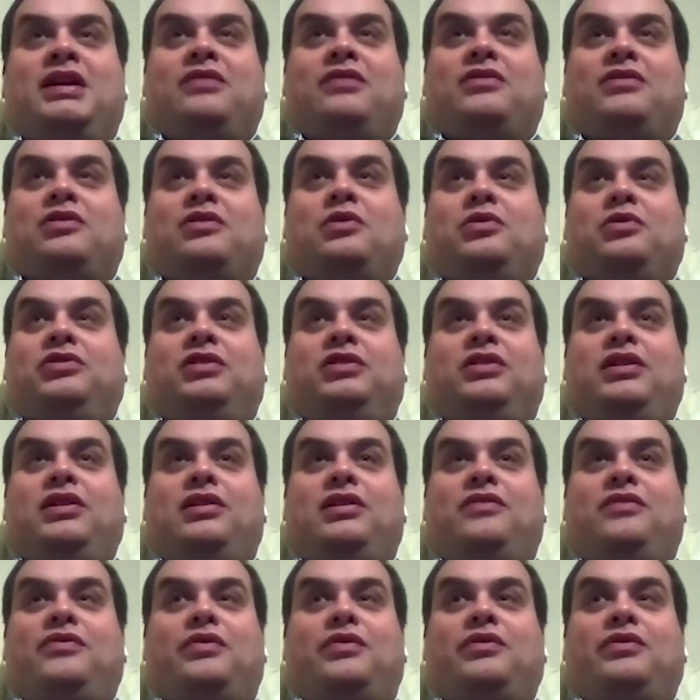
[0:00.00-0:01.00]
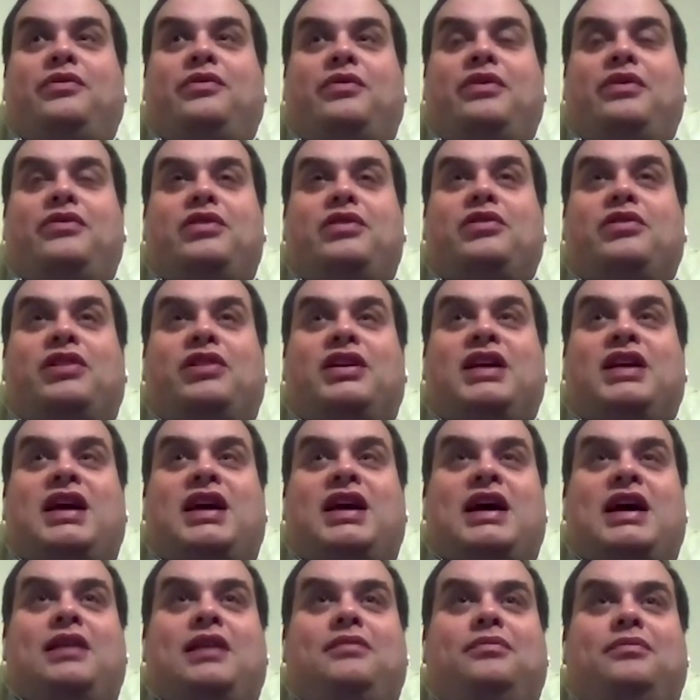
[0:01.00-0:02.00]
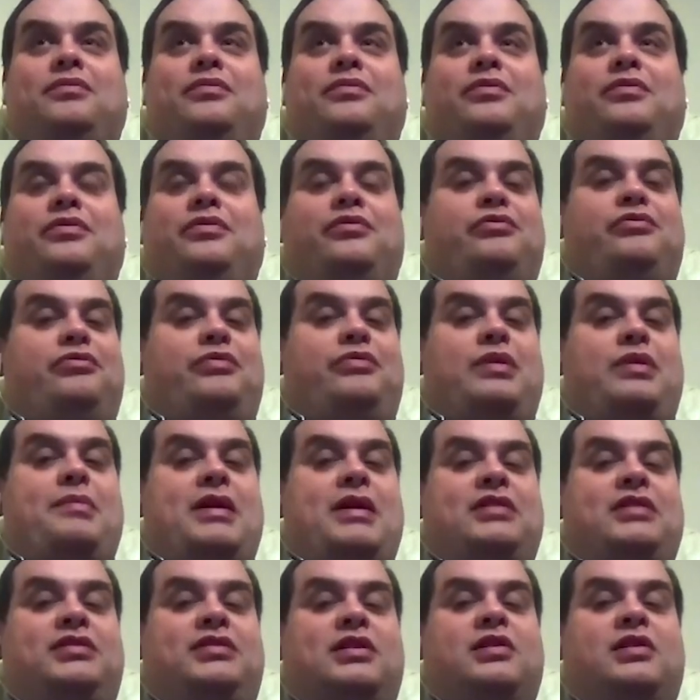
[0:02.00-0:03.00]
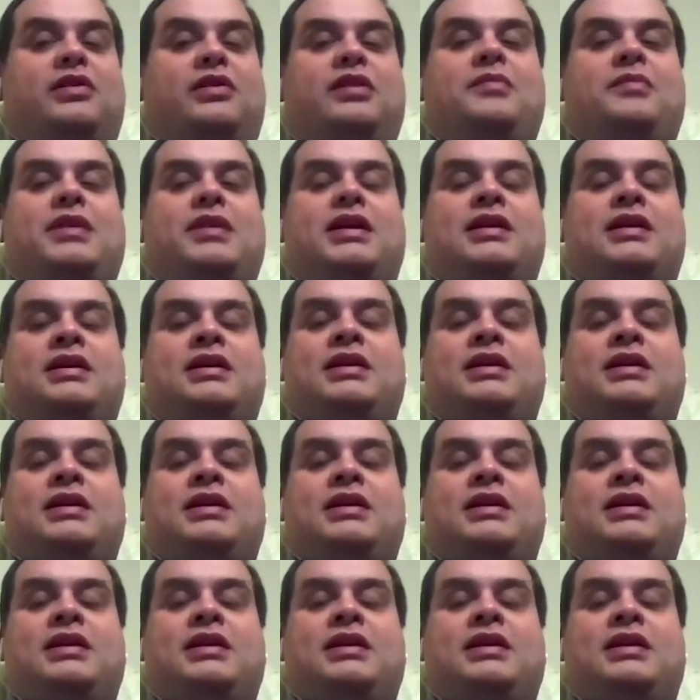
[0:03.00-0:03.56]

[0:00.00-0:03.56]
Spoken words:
Of course, you're not going to get amazing economy,